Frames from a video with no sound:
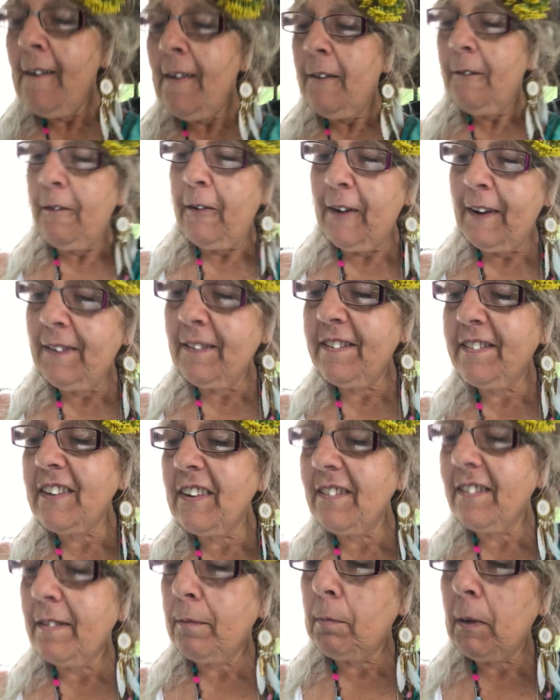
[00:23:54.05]
For
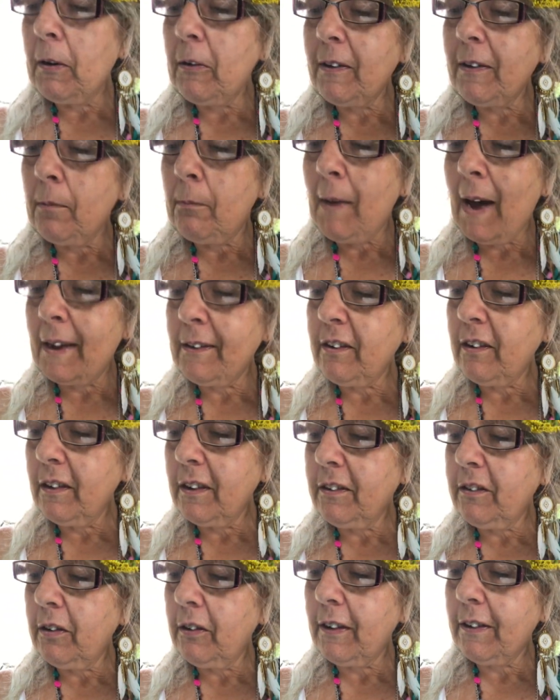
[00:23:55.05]
instance, spirit and matter are
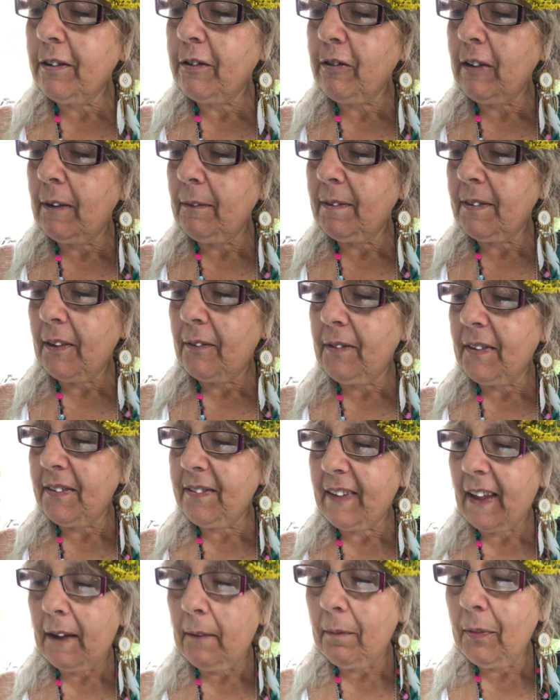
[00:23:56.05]
two extremes of the
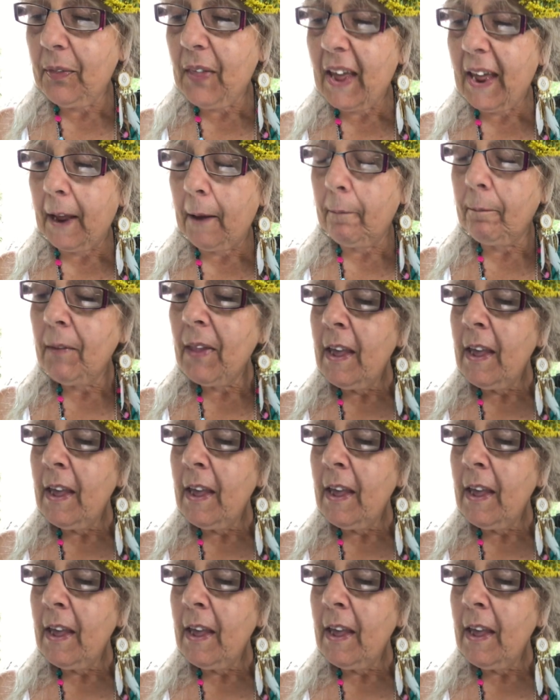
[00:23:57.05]
same thing,